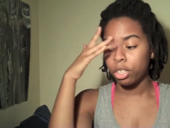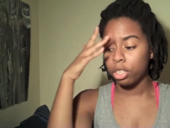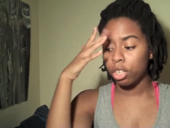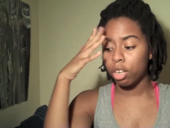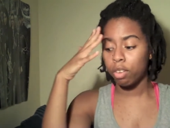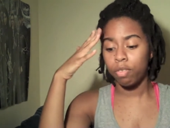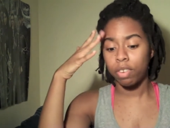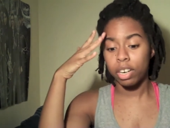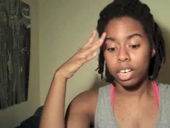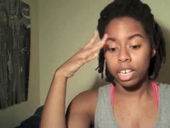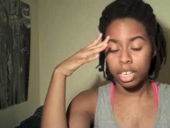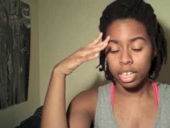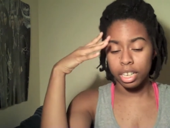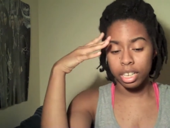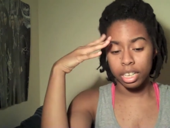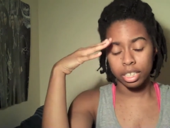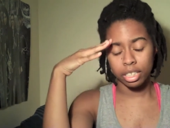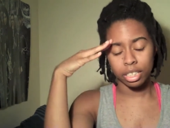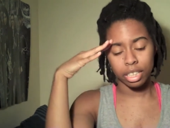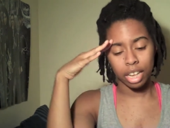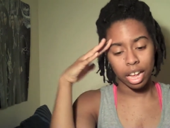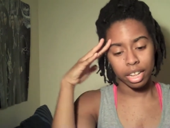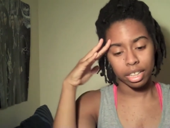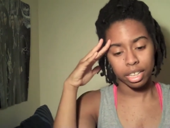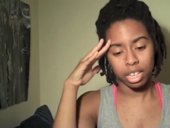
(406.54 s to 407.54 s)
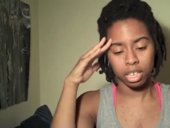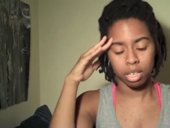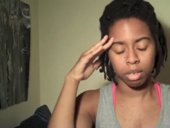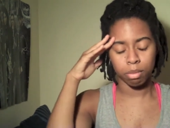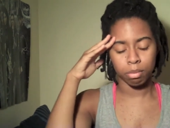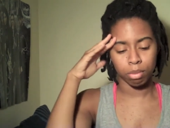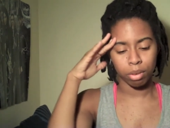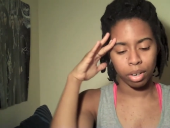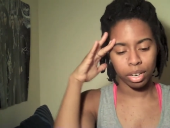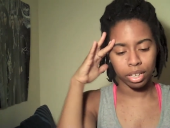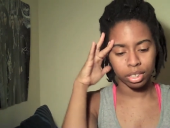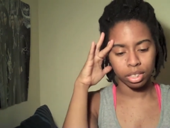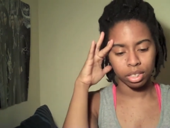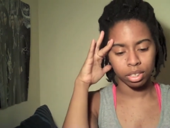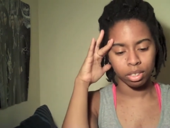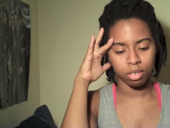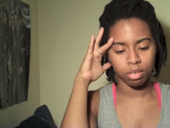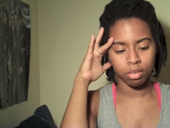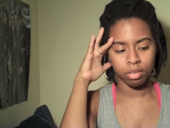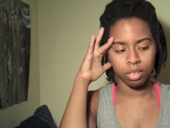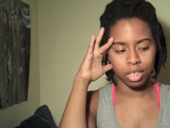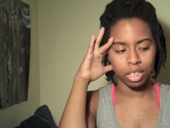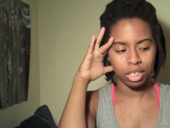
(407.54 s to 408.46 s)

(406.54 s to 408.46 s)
So far, he is not that impressive.